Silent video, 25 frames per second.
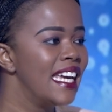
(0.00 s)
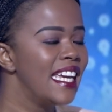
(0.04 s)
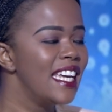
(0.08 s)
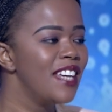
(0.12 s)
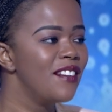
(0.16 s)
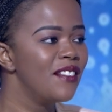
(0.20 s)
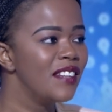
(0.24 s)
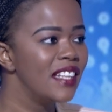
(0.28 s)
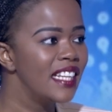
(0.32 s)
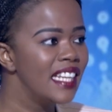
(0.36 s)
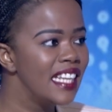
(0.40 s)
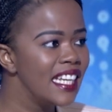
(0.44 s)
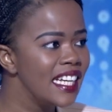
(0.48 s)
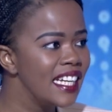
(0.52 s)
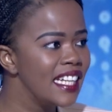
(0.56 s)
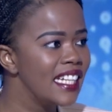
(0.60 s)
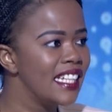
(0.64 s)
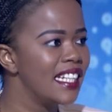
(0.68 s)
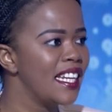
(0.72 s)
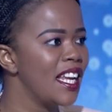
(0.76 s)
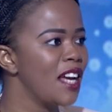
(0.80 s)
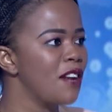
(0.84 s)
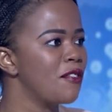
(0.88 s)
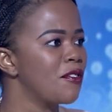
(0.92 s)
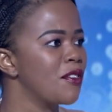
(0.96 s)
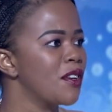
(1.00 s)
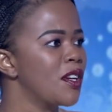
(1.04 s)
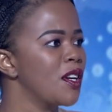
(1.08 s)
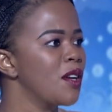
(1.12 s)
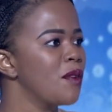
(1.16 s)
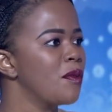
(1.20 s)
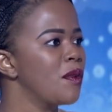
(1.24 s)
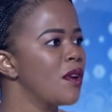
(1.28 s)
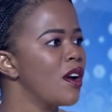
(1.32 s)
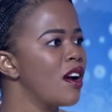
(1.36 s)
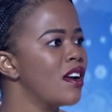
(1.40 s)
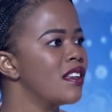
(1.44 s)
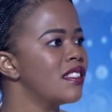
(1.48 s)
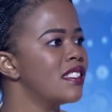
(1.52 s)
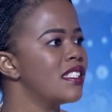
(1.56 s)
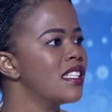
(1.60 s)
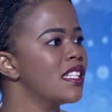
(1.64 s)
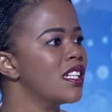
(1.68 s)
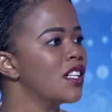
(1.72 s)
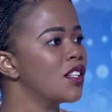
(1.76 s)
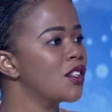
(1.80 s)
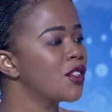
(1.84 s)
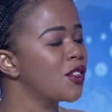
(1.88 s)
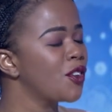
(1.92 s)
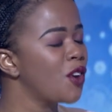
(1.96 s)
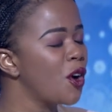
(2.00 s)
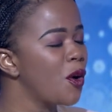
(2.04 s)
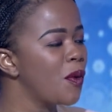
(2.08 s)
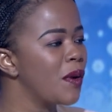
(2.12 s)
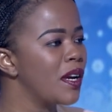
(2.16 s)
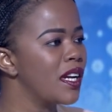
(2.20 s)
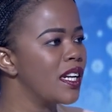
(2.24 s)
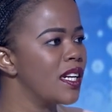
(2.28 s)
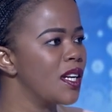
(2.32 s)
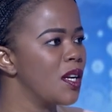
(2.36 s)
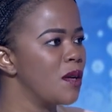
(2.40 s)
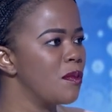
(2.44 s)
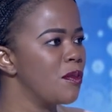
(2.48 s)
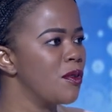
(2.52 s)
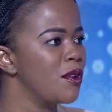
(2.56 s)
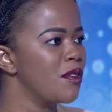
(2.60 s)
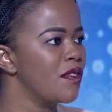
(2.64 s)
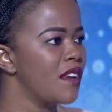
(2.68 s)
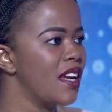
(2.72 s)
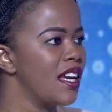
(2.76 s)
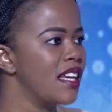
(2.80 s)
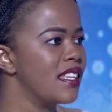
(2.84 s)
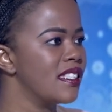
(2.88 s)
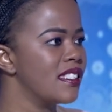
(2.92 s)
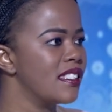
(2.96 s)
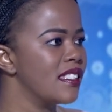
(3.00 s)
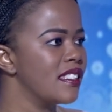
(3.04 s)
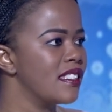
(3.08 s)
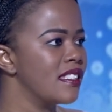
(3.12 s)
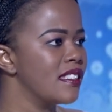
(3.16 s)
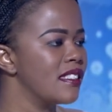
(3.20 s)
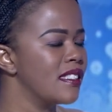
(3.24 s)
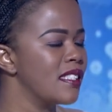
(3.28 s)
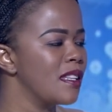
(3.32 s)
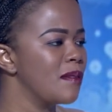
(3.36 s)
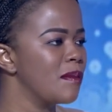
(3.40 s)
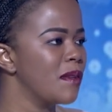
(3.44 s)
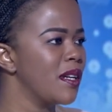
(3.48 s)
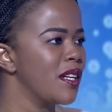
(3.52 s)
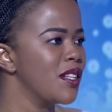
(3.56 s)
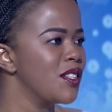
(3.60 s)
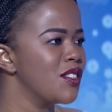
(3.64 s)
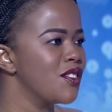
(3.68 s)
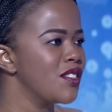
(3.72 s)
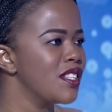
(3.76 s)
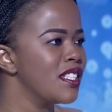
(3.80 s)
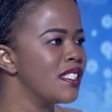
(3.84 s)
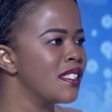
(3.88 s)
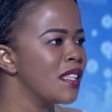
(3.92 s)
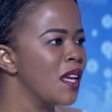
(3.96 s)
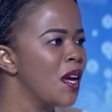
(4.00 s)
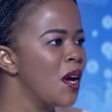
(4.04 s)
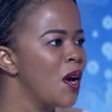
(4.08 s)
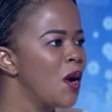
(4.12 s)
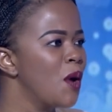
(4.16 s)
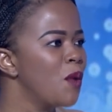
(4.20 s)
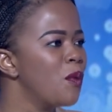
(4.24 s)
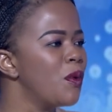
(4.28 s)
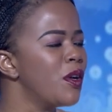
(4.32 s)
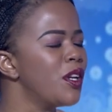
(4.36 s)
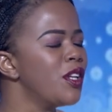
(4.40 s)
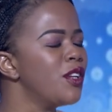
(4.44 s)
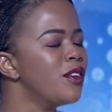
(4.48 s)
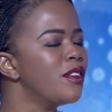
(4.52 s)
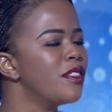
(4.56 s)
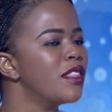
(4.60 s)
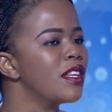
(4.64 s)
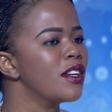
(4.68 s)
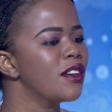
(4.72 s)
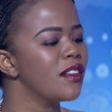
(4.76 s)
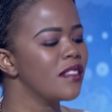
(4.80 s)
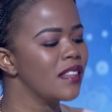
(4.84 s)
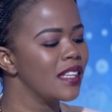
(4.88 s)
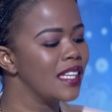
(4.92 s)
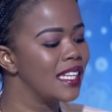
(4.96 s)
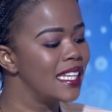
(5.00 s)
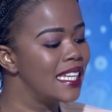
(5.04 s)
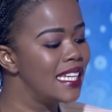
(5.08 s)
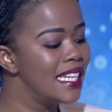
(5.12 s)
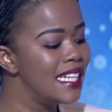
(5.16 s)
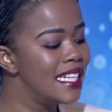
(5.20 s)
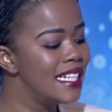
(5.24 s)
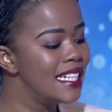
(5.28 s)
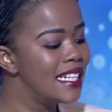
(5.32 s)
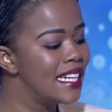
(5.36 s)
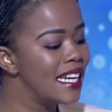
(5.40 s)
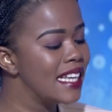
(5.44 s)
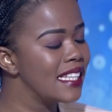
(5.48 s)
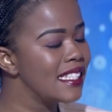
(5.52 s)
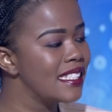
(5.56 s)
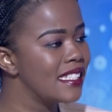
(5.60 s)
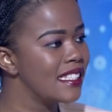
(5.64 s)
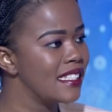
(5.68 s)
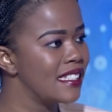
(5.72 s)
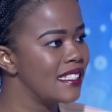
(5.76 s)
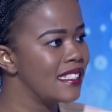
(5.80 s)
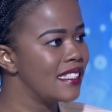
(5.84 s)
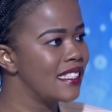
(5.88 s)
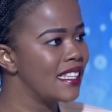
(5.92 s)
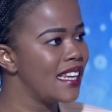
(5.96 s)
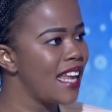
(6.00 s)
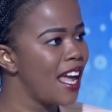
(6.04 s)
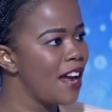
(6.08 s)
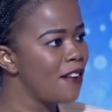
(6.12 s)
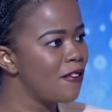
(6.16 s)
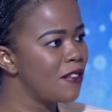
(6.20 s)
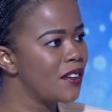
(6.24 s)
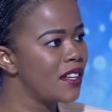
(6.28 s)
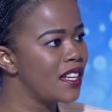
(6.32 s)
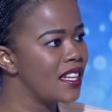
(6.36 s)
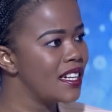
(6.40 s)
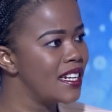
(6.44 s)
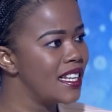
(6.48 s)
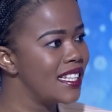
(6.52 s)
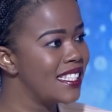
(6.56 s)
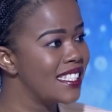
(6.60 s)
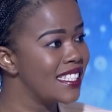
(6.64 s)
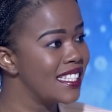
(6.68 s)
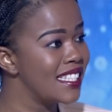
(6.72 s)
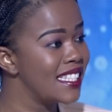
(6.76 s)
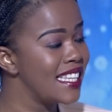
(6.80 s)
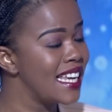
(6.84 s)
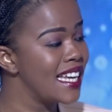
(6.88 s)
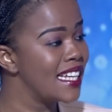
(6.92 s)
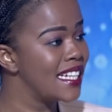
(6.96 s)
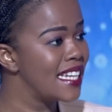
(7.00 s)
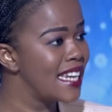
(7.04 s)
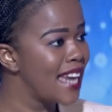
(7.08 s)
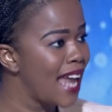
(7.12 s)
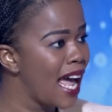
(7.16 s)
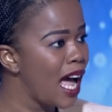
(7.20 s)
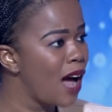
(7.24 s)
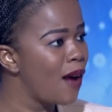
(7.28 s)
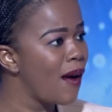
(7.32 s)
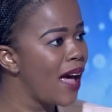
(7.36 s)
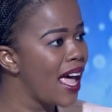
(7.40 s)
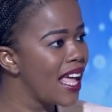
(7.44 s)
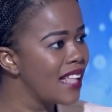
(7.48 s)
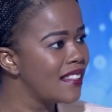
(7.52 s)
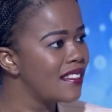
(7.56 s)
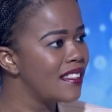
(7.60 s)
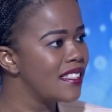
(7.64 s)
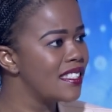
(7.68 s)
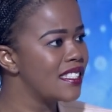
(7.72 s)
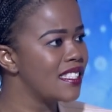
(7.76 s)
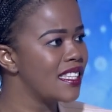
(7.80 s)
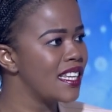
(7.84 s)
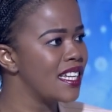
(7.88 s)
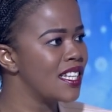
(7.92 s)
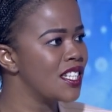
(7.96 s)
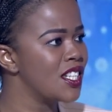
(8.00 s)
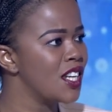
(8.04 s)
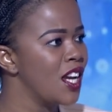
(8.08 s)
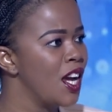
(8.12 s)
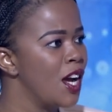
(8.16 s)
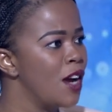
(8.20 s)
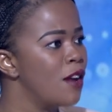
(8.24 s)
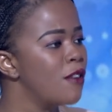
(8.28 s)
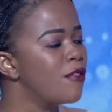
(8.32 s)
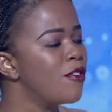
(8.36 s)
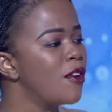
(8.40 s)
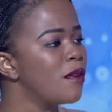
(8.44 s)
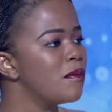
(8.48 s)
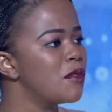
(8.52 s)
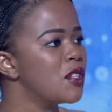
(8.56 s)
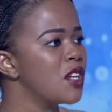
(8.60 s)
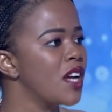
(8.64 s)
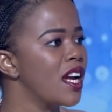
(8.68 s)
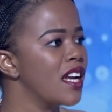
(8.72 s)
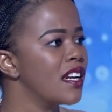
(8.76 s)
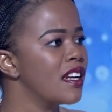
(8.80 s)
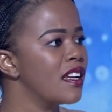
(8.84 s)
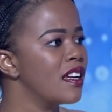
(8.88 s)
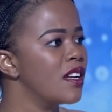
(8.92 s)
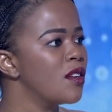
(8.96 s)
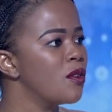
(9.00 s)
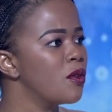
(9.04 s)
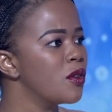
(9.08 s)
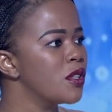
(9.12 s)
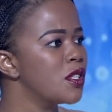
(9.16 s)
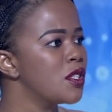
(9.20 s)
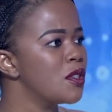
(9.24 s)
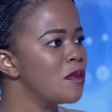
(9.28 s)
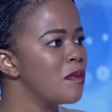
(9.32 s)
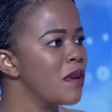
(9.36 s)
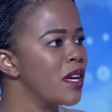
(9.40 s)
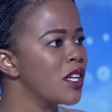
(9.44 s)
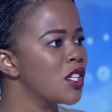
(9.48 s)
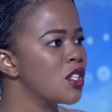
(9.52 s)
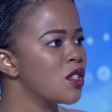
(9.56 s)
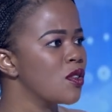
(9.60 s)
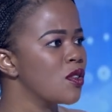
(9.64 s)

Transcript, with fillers: Even here in Africa, we are seeing a growing number of cases in some countries. What do you think are the key lessons that Africa needs to take now at this stage from China in order to make